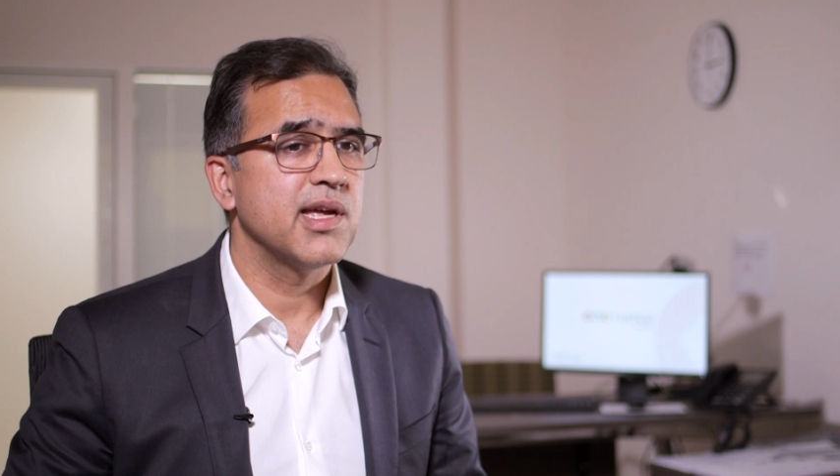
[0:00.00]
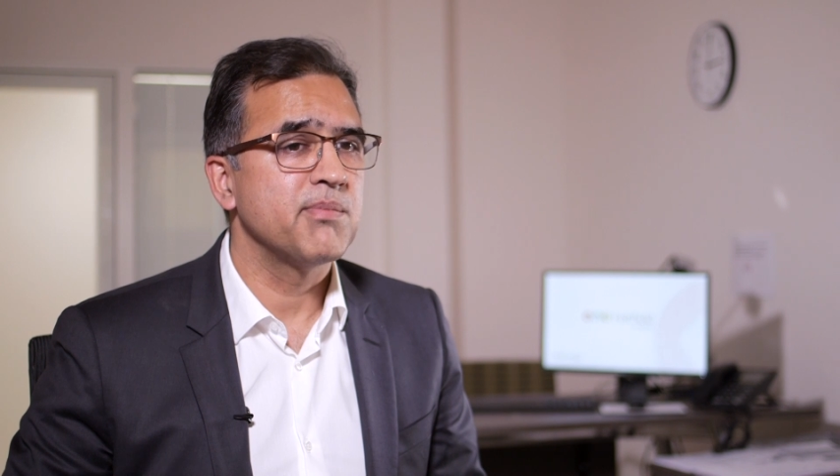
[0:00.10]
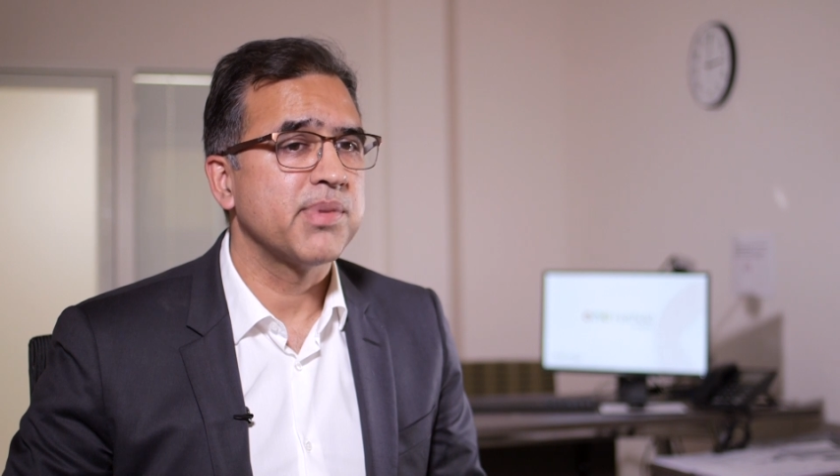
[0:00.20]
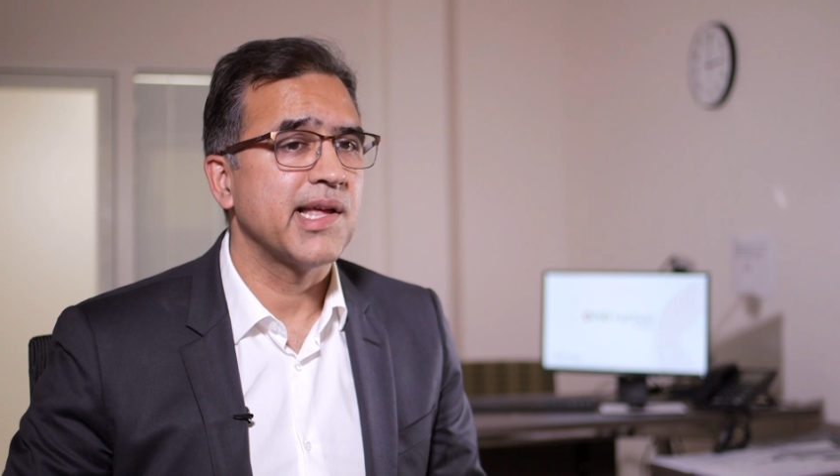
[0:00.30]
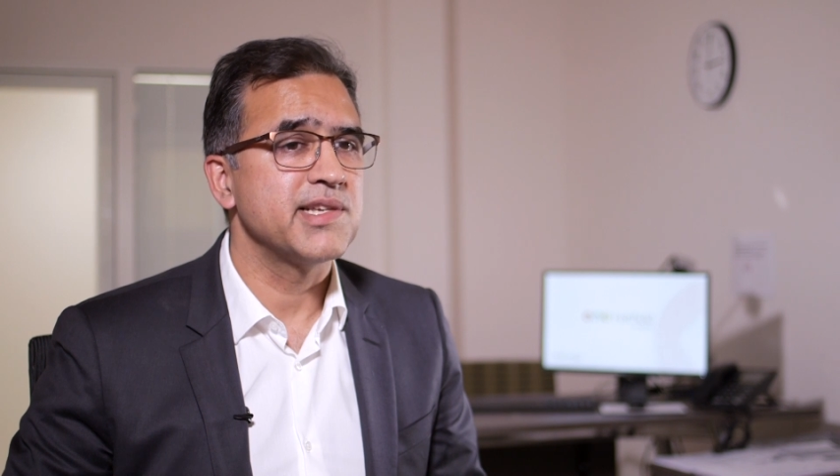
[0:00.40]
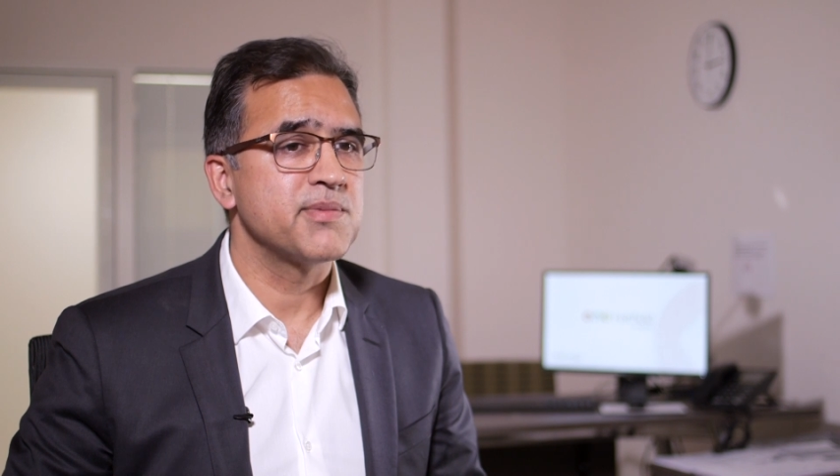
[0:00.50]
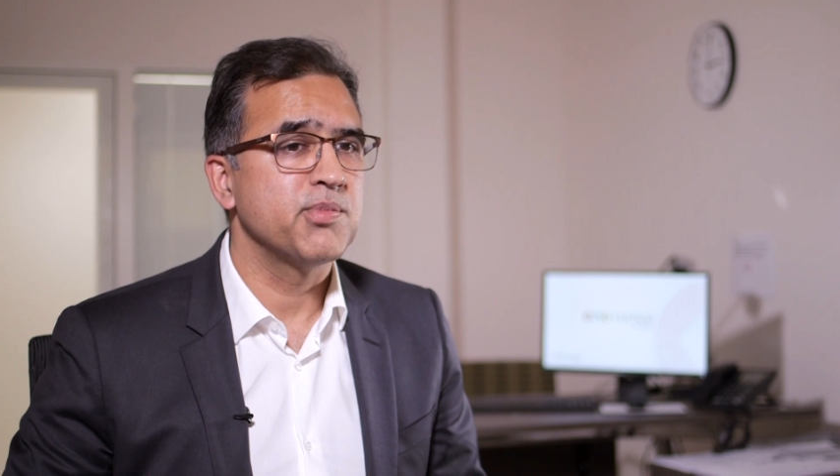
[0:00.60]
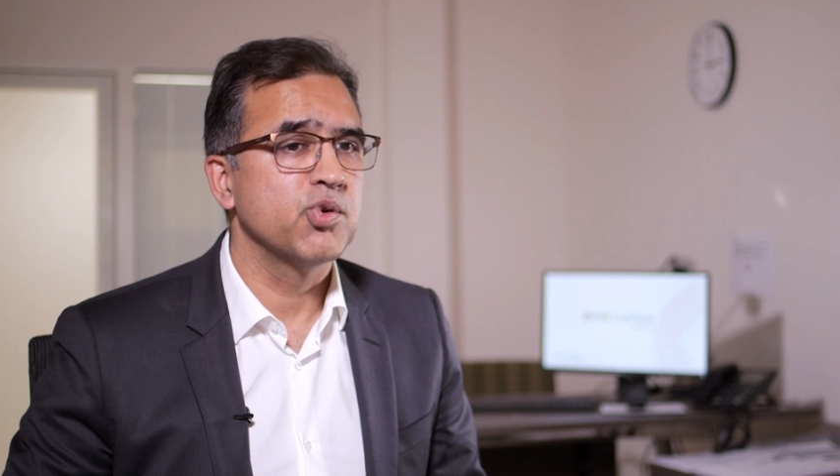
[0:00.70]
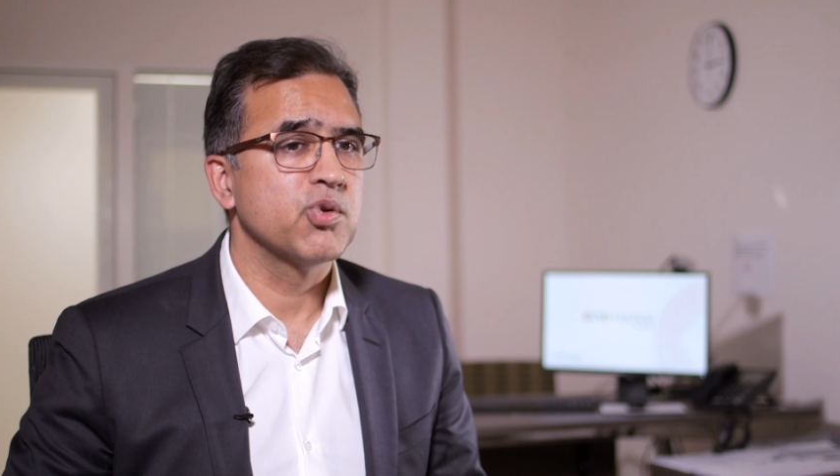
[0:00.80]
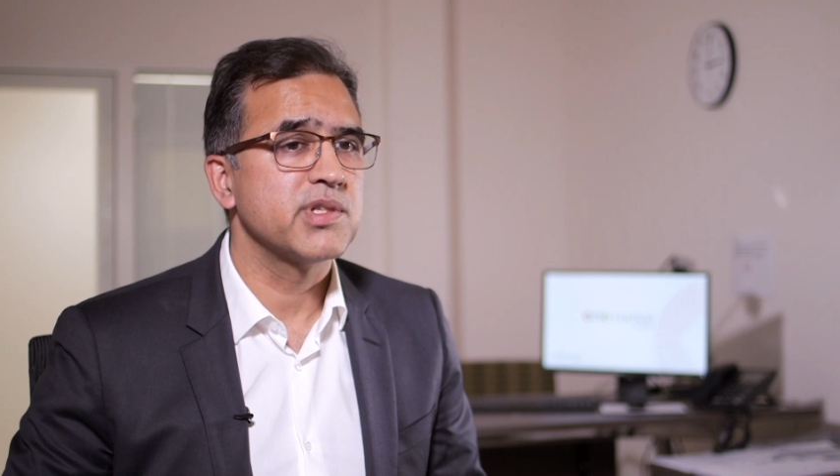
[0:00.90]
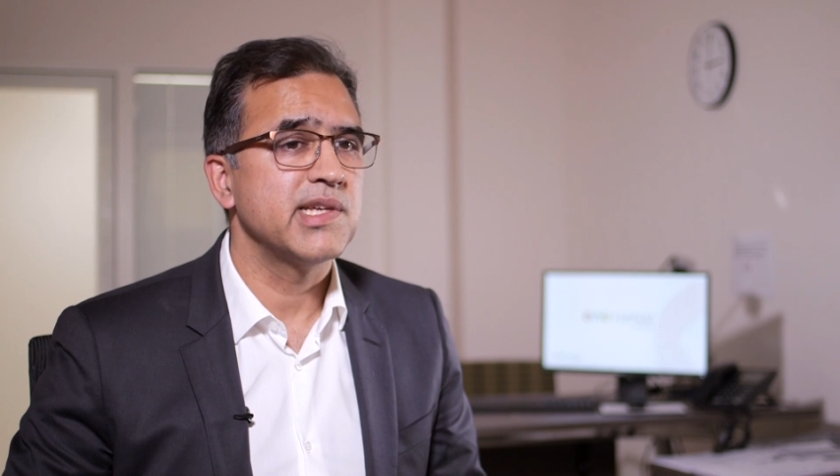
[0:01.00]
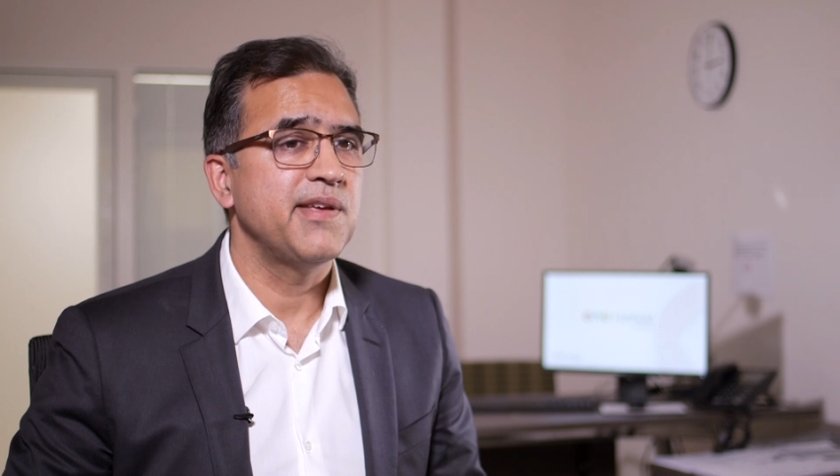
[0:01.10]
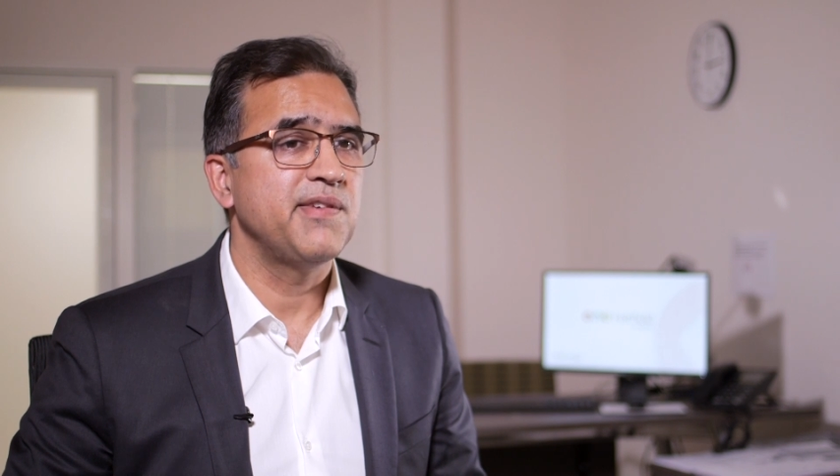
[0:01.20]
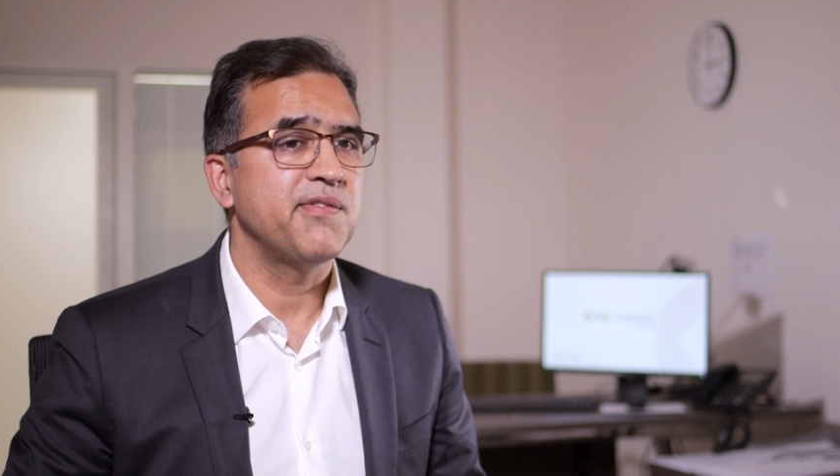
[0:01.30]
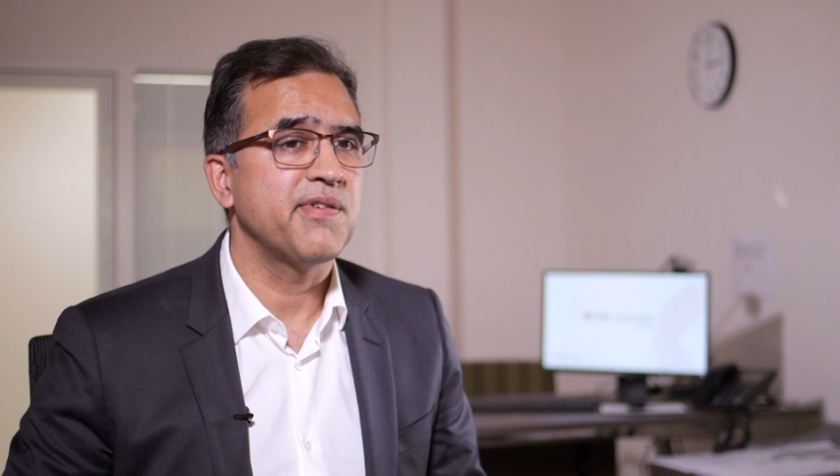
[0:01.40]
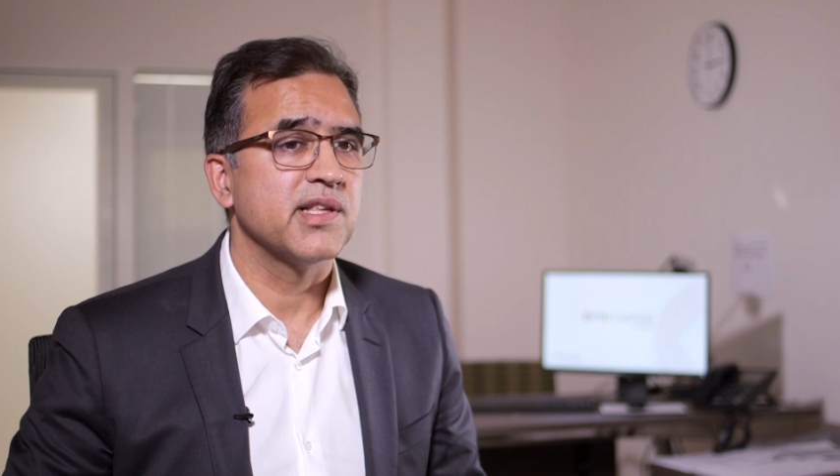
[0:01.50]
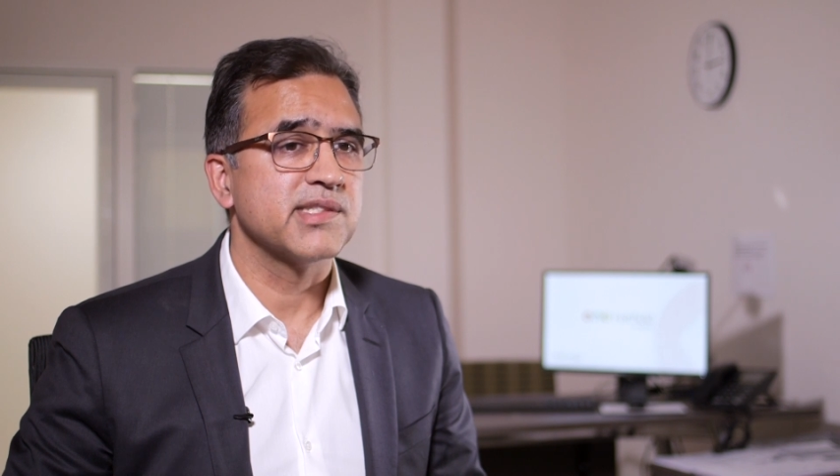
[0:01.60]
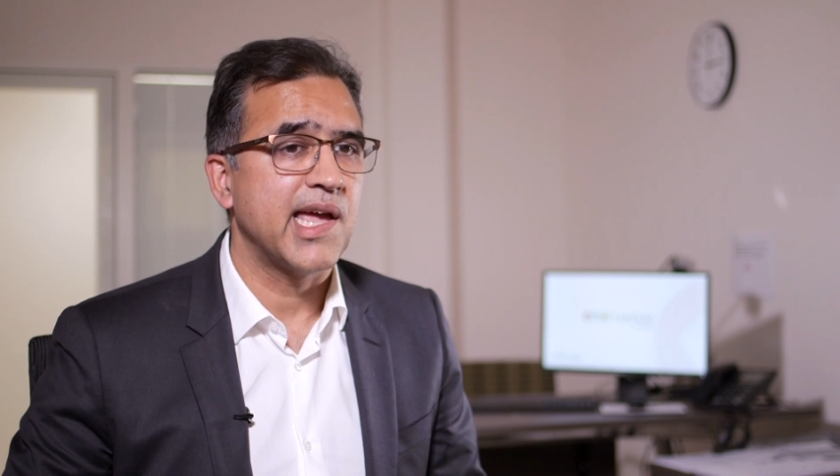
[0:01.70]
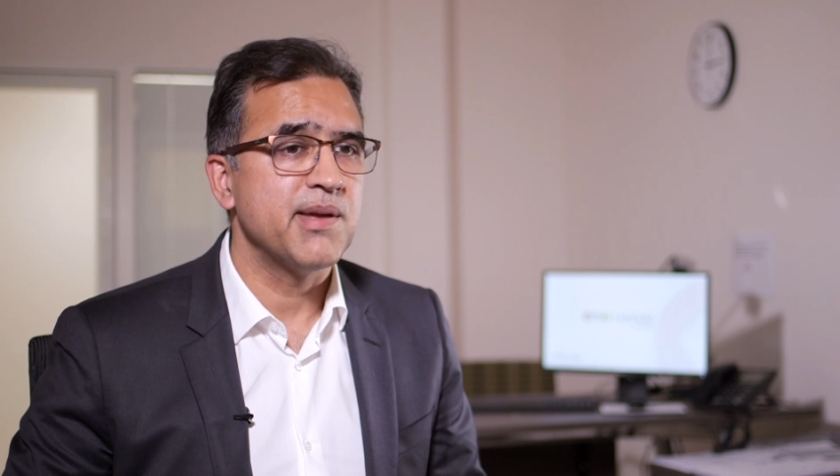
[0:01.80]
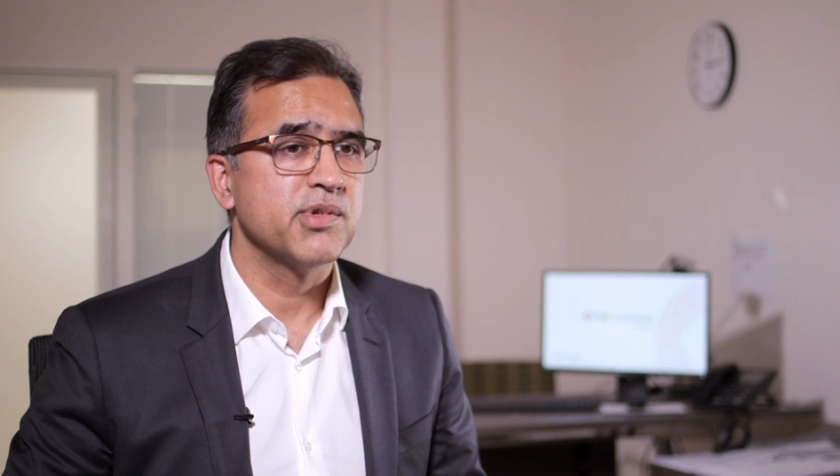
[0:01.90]
and play sport if he
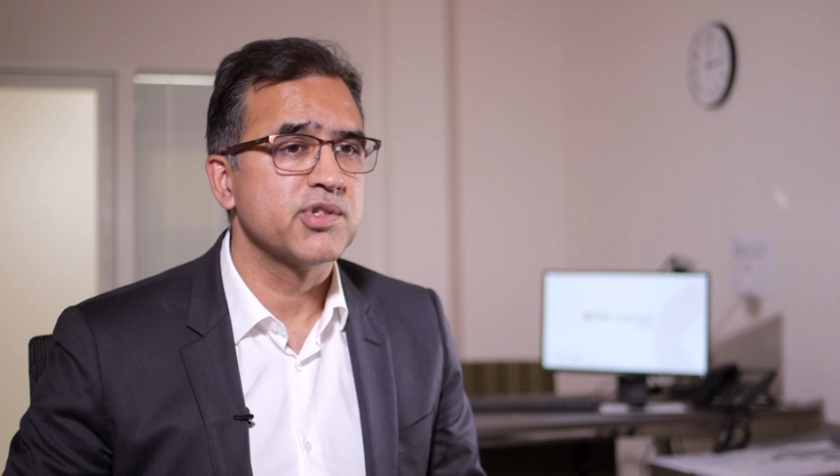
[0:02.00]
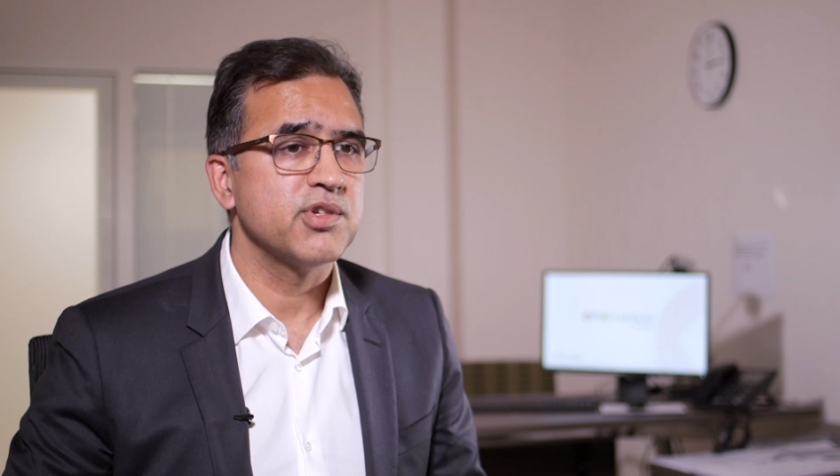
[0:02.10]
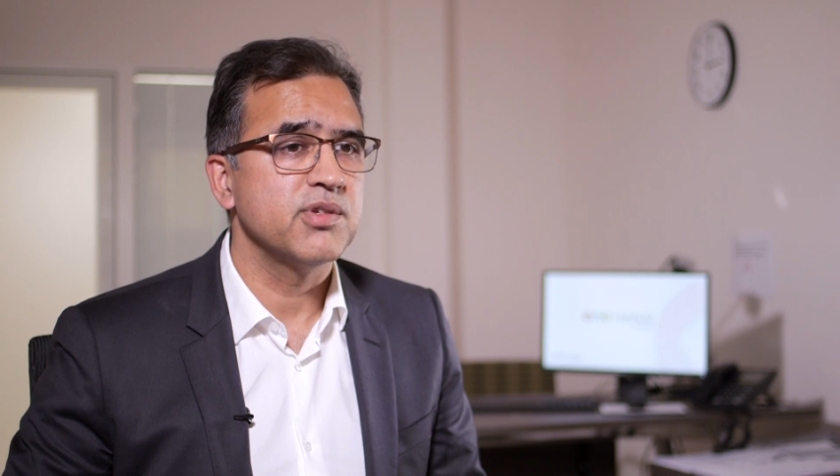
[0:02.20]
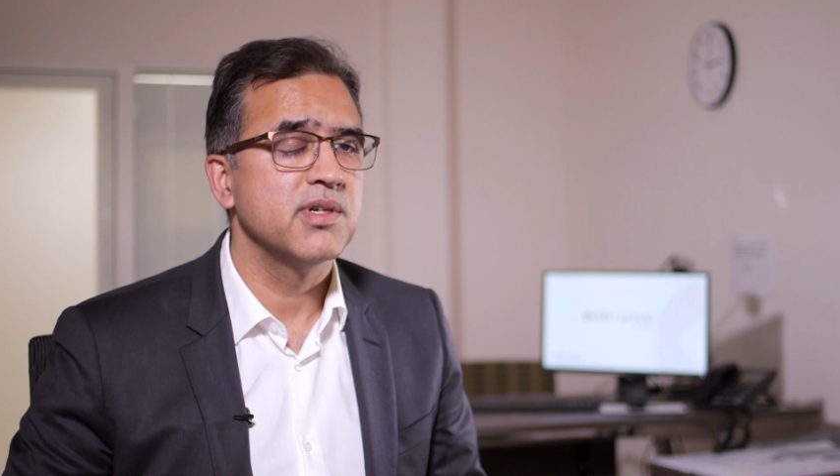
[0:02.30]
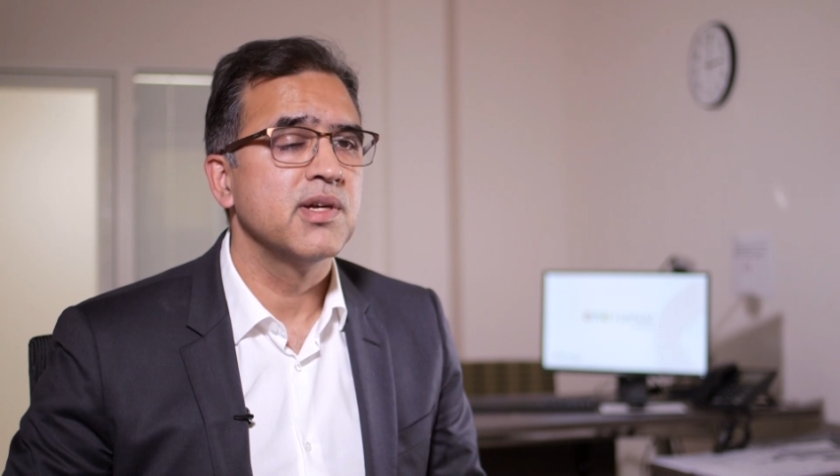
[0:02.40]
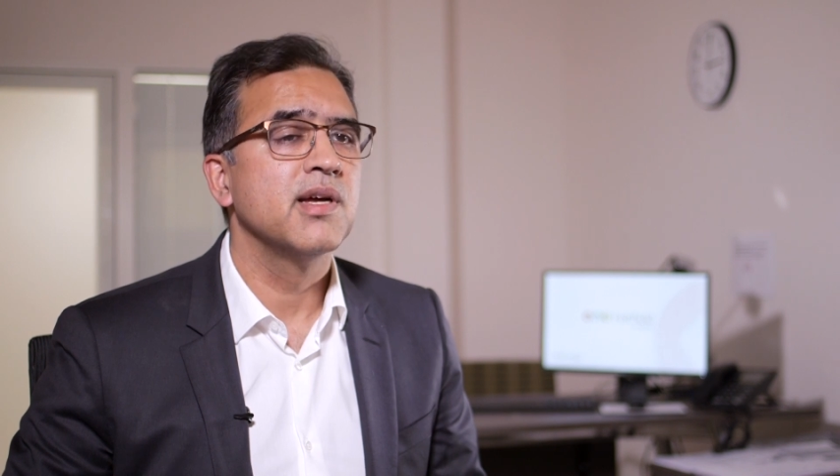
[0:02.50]
felt able to,